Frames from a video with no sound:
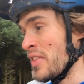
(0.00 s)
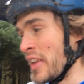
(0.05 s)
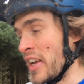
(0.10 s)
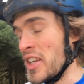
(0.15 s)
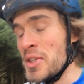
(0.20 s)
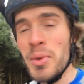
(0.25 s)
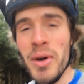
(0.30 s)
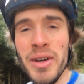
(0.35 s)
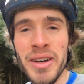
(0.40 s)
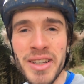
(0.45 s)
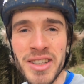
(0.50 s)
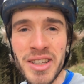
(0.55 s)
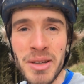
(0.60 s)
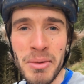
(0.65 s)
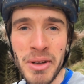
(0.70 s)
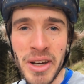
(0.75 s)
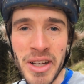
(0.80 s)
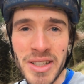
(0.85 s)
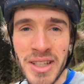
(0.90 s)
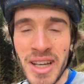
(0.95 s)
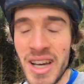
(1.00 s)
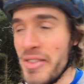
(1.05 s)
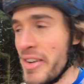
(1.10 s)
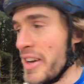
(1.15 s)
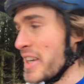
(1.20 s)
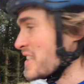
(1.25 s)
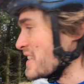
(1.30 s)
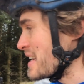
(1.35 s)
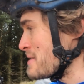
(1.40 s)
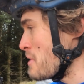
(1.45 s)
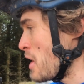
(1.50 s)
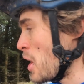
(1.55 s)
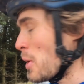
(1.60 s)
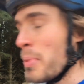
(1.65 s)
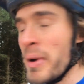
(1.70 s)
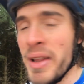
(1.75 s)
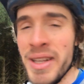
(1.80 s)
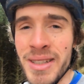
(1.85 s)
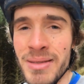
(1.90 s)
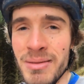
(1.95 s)
This one is community service. I'm
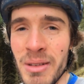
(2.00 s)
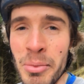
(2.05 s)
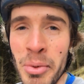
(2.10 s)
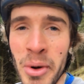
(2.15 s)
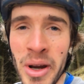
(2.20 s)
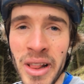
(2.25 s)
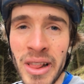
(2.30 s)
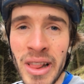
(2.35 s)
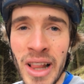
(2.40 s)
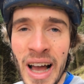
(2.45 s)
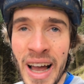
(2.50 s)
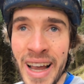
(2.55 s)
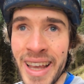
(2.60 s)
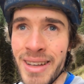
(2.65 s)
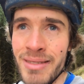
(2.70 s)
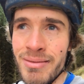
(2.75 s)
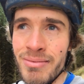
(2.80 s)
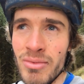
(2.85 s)
hoping it's going to be pretty light